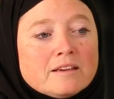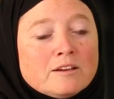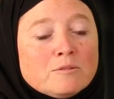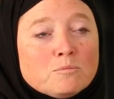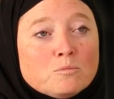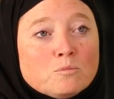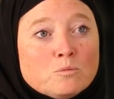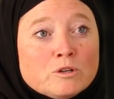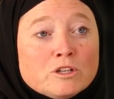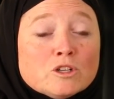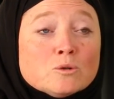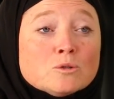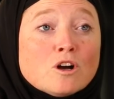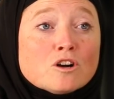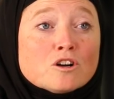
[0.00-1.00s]
it would
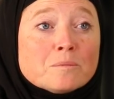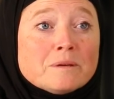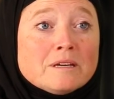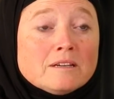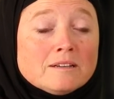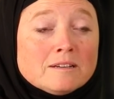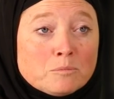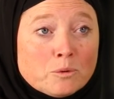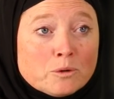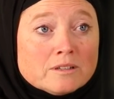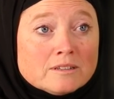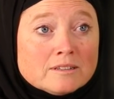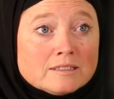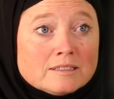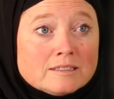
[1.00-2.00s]
no longer be
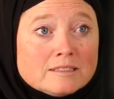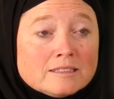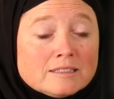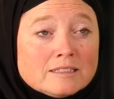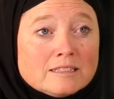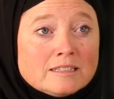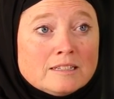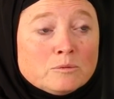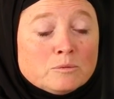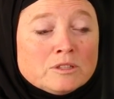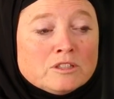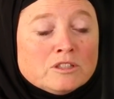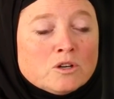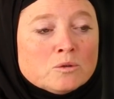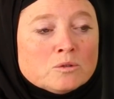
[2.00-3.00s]
important. It
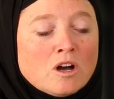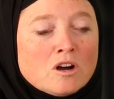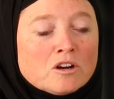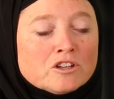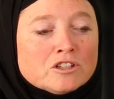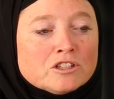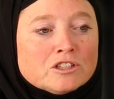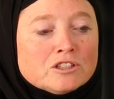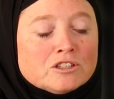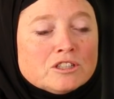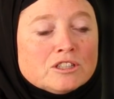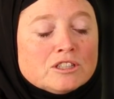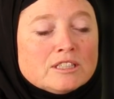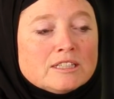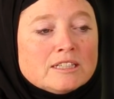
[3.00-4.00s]
would no longer
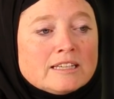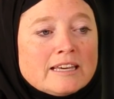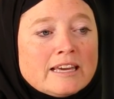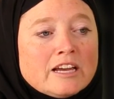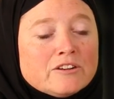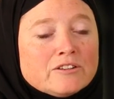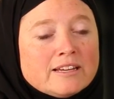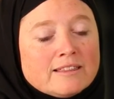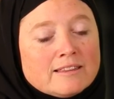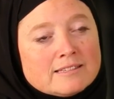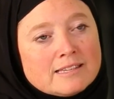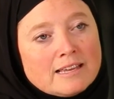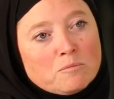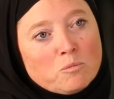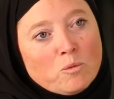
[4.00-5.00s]
carry the
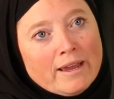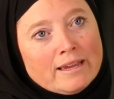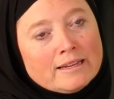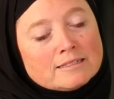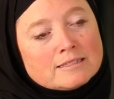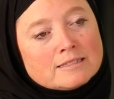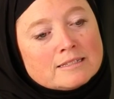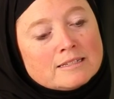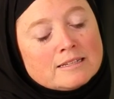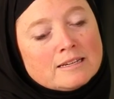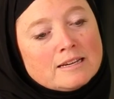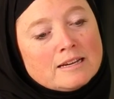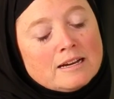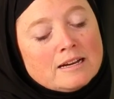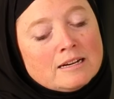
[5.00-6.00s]
same weight
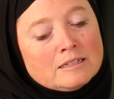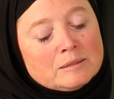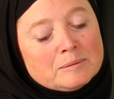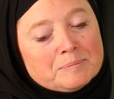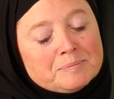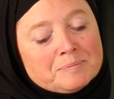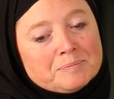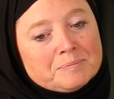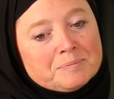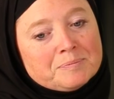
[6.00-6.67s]
um,